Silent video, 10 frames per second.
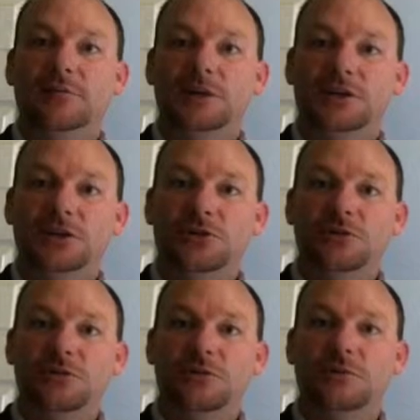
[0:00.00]
them to
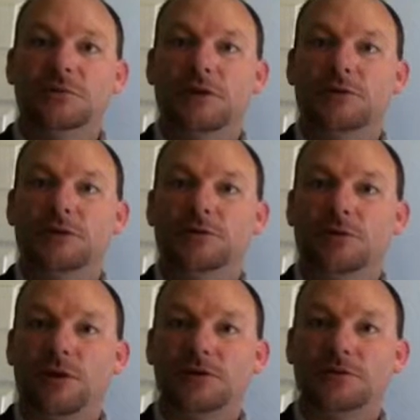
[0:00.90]
do, only with
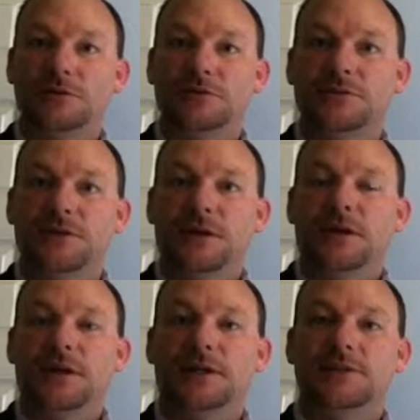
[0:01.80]
questions.
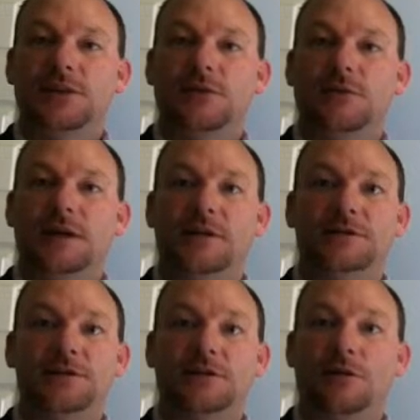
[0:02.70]
And so it
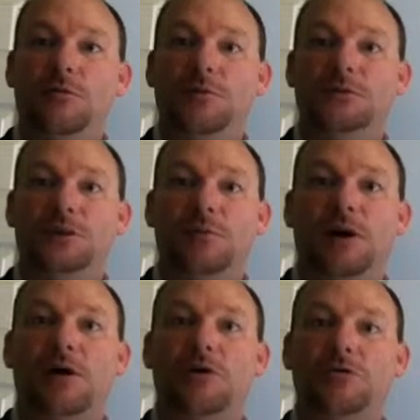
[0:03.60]
just opens up a
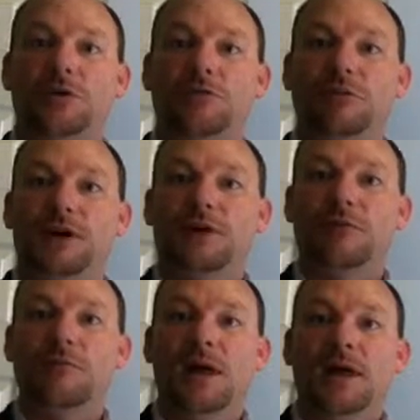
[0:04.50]
whole new
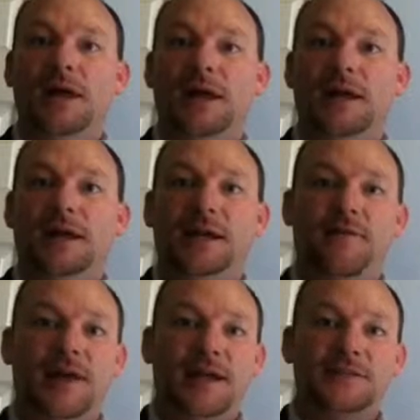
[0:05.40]
realm. And
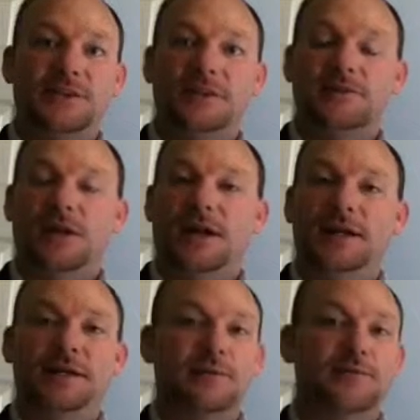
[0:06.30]
in that sense, a lot
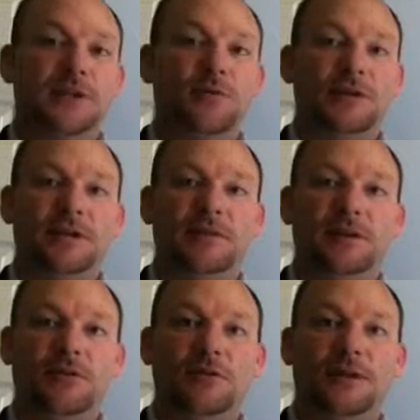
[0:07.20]
of times they wasn't even
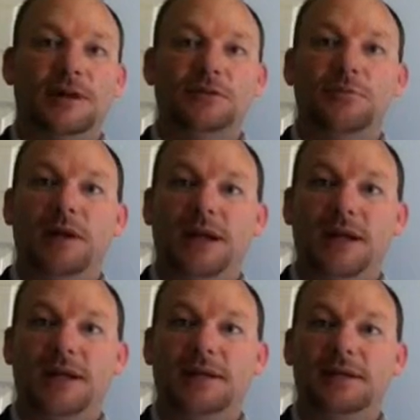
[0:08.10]
knowing that I was
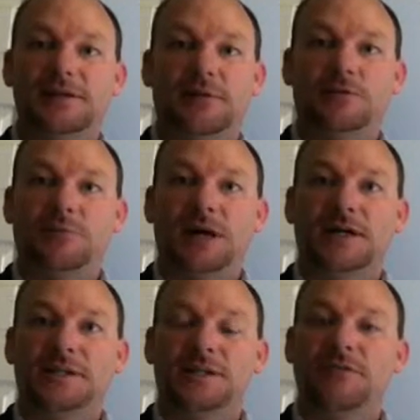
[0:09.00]
playing it, because I was
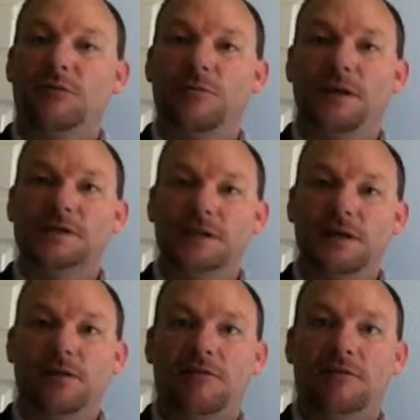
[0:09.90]
practicing for
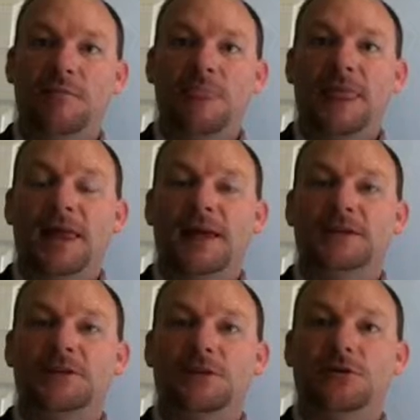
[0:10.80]
myself.
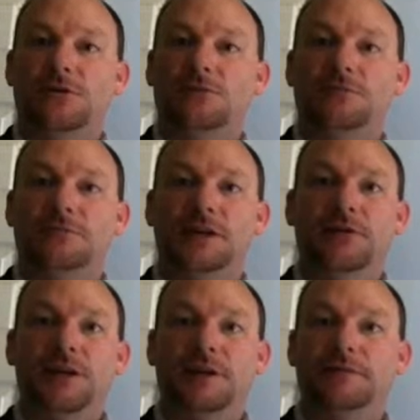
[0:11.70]
And so,
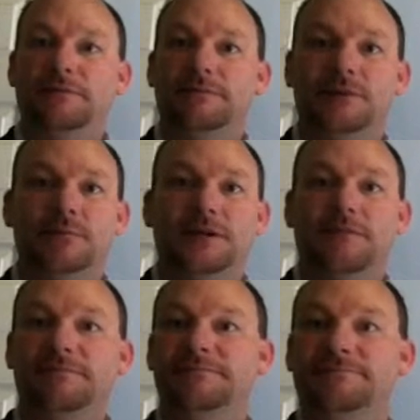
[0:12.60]
that could be